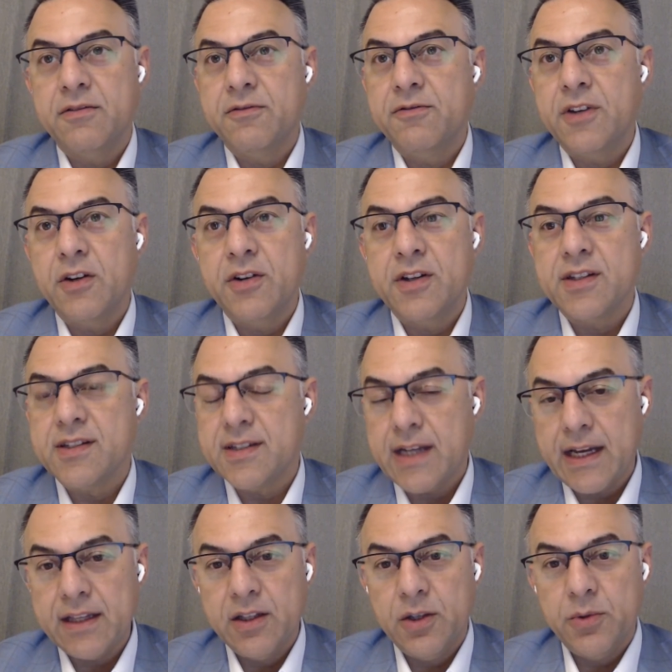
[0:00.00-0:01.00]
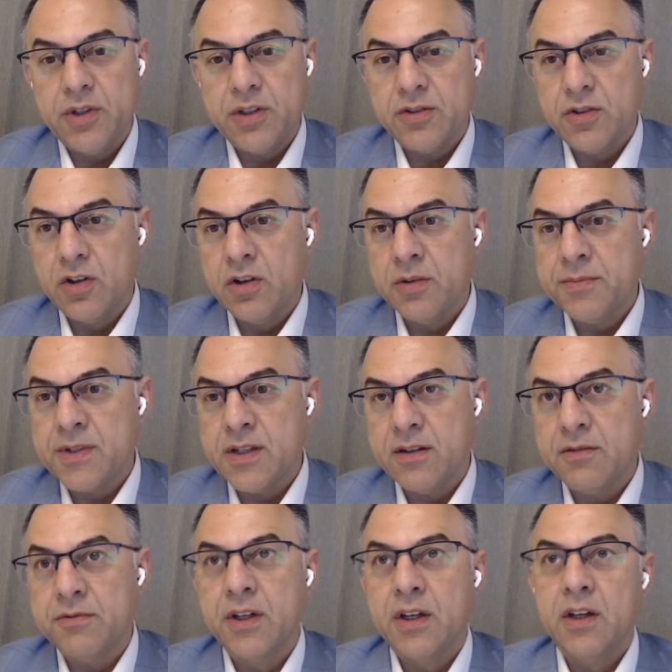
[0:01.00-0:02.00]
very siloed in terms
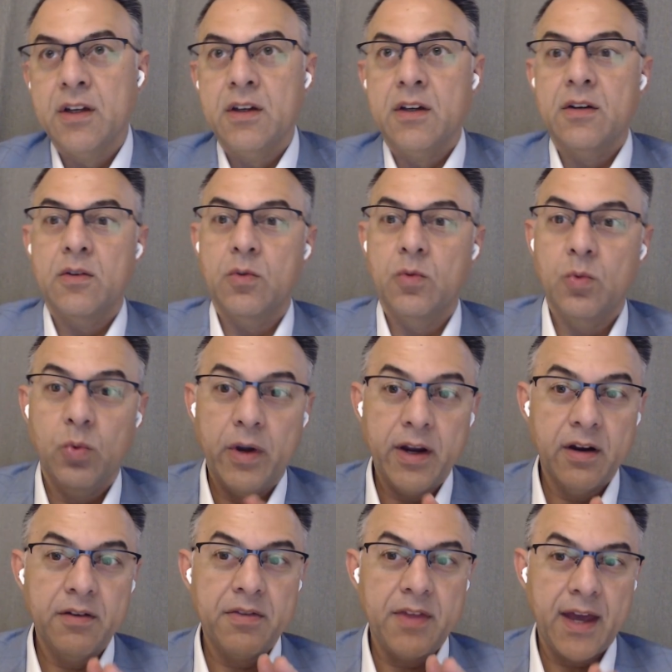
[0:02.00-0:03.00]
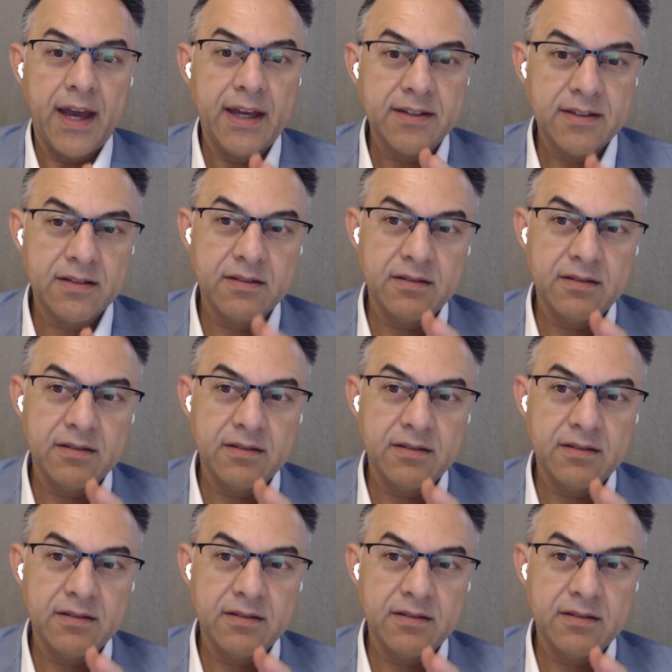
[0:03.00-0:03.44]
of where that